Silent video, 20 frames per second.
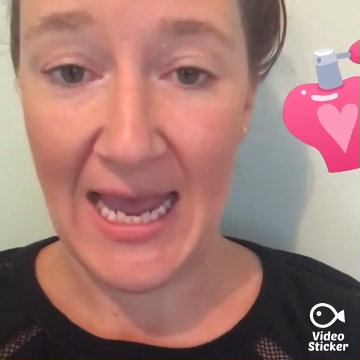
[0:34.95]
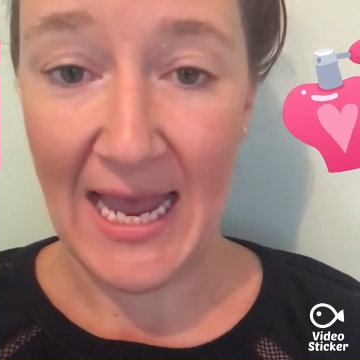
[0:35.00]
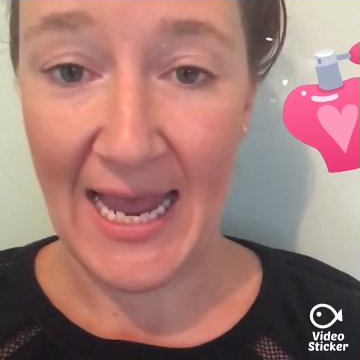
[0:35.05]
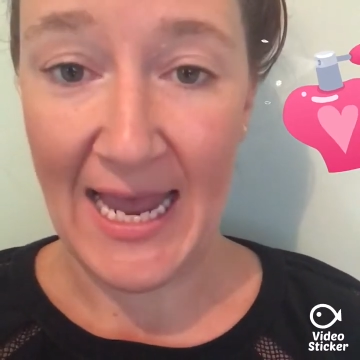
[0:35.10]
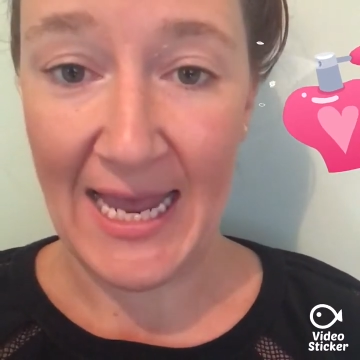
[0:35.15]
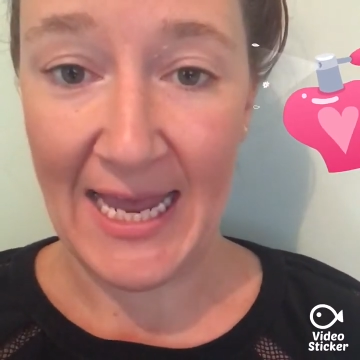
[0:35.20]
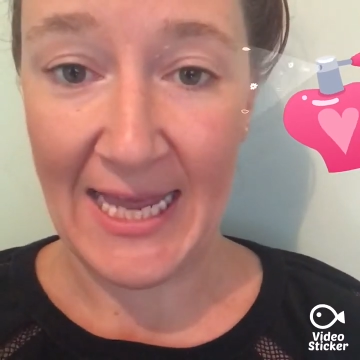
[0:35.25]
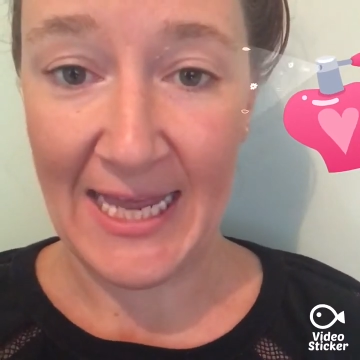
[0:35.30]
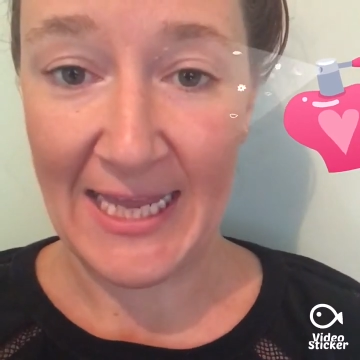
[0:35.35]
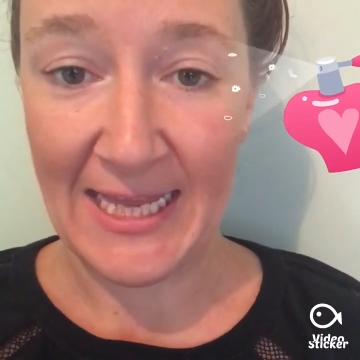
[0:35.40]

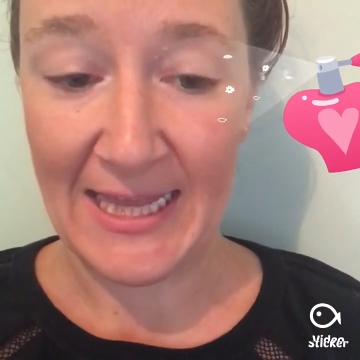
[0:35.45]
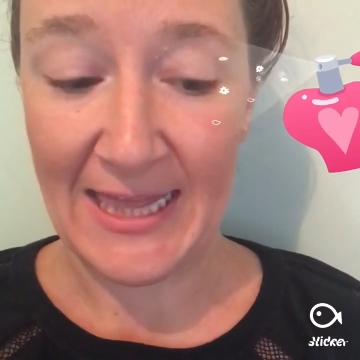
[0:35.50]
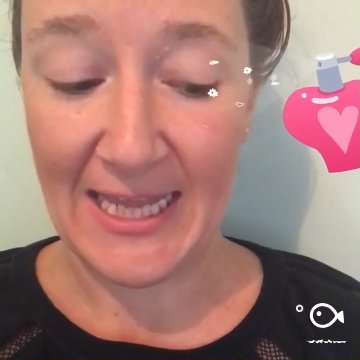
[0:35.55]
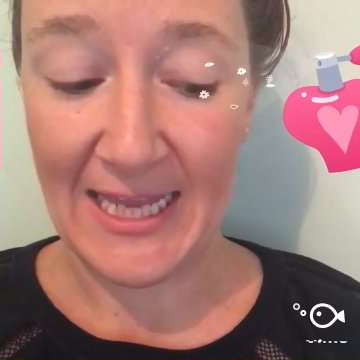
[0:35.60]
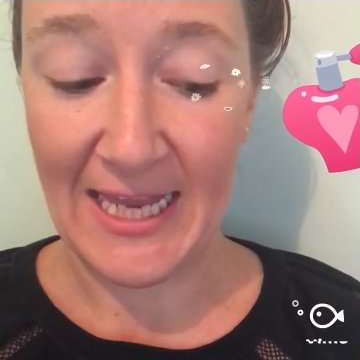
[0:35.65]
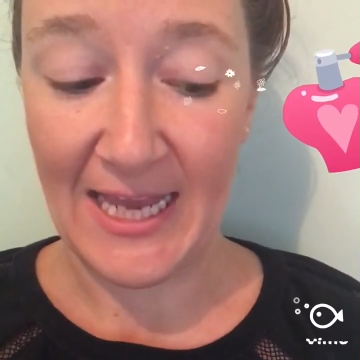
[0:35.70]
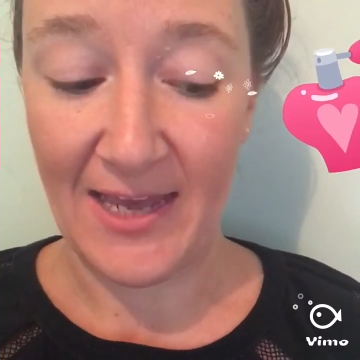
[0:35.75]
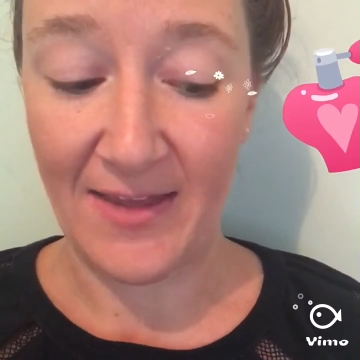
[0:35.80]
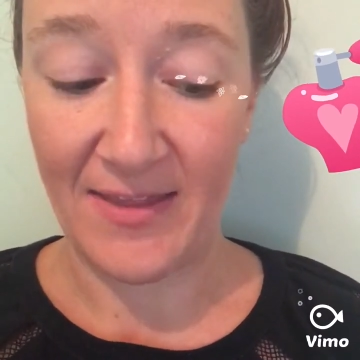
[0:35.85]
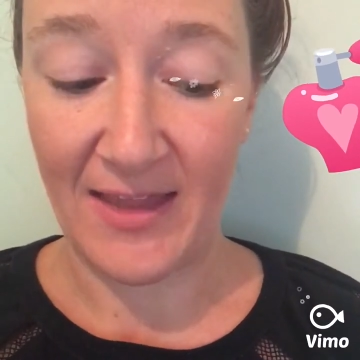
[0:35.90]
and
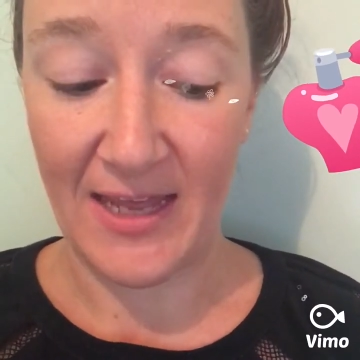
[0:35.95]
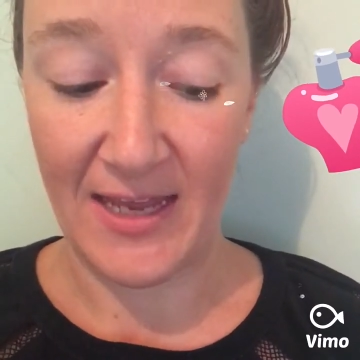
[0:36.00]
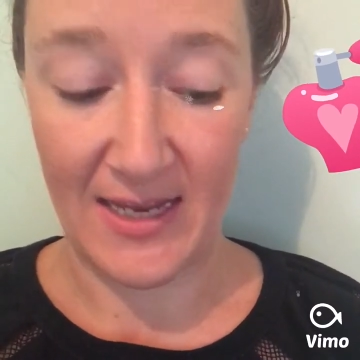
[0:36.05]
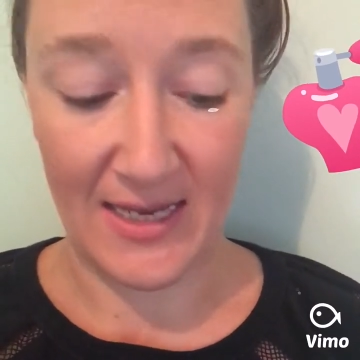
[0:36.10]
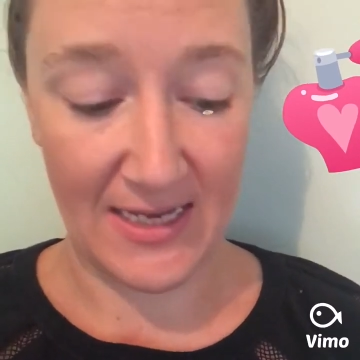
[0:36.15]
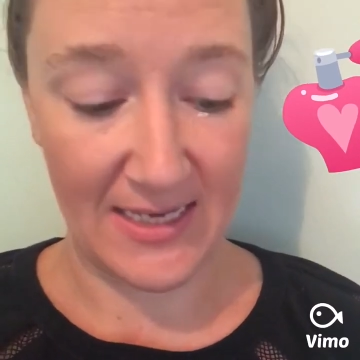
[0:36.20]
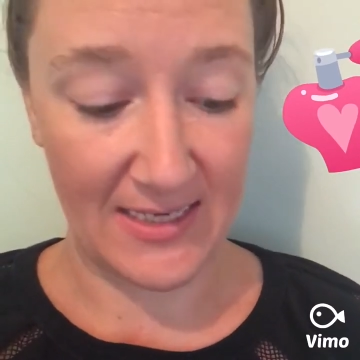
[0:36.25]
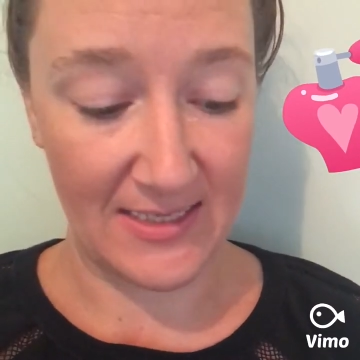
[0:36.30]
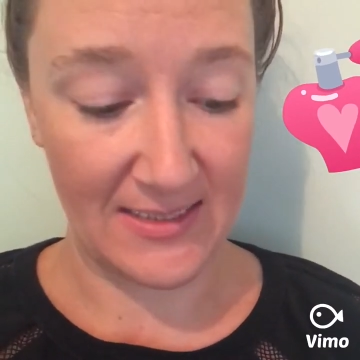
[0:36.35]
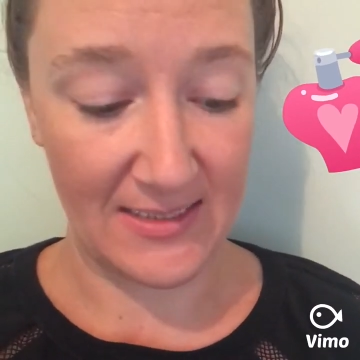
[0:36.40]
the other
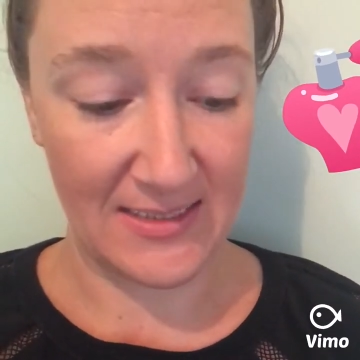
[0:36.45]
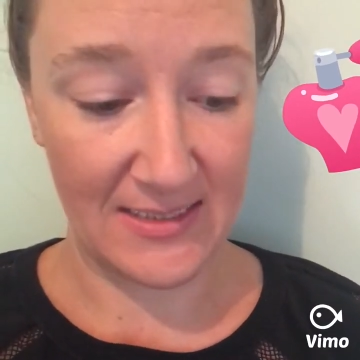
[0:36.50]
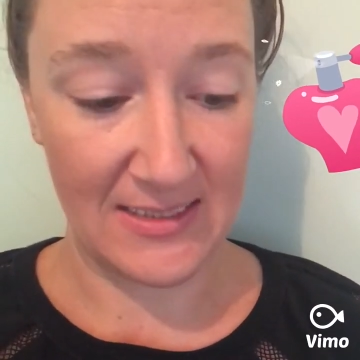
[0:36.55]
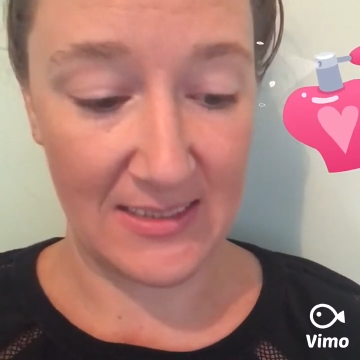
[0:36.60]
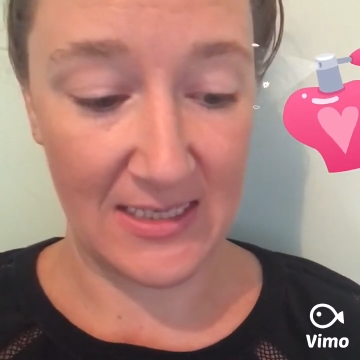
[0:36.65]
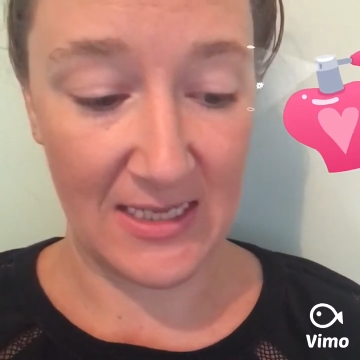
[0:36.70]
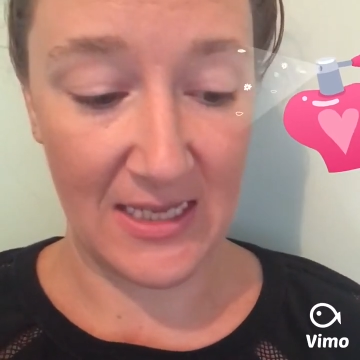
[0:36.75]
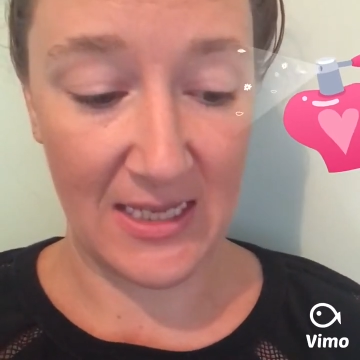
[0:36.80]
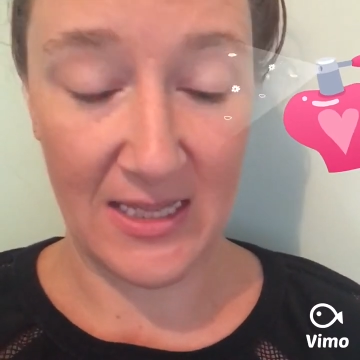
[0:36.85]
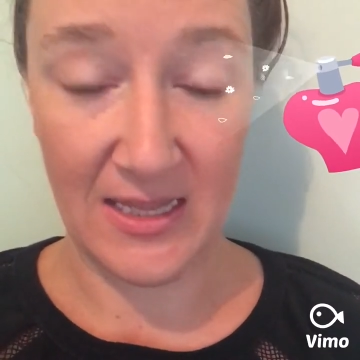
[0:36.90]
is